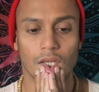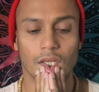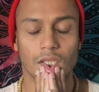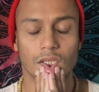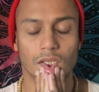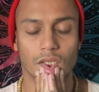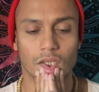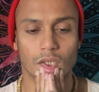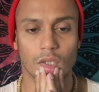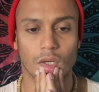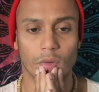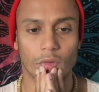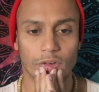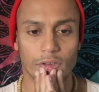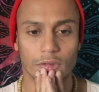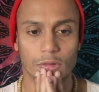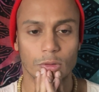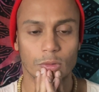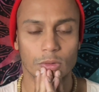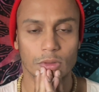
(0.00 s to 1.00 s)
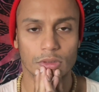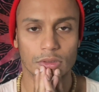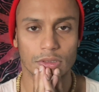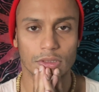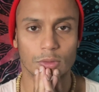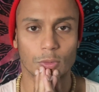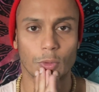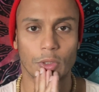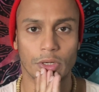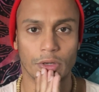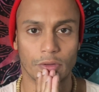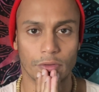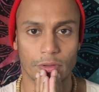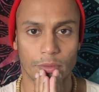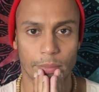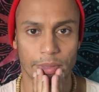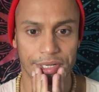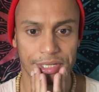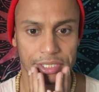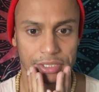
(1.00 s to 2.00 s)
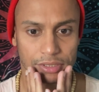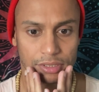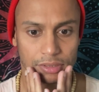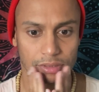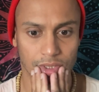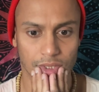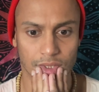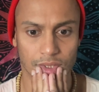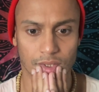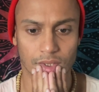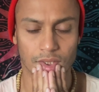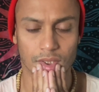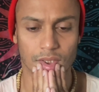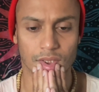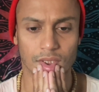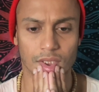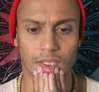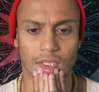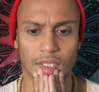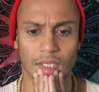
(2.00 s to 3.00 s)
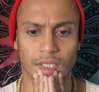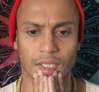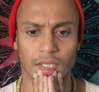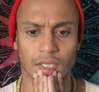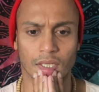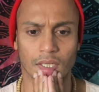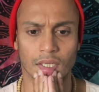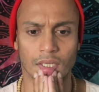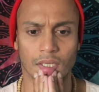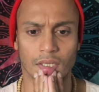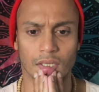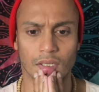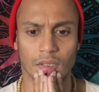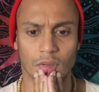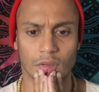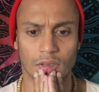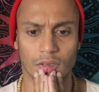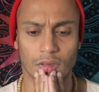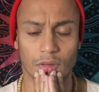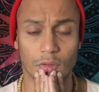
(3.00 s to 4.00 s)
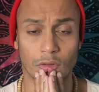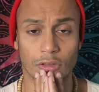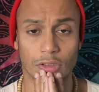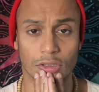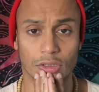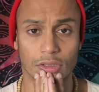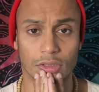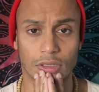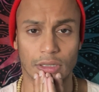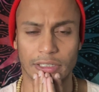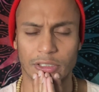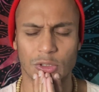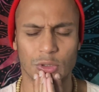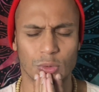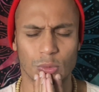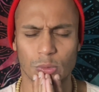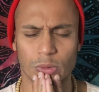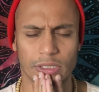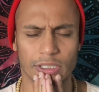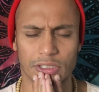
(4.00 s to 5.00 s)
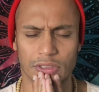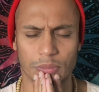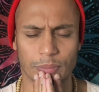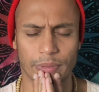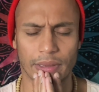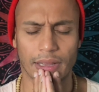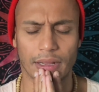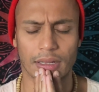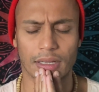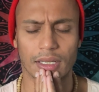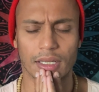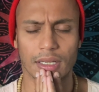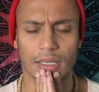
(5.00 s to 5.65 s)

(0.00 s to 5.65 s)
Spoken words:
So I went to this one of the meditation centers and it was like 2 years back.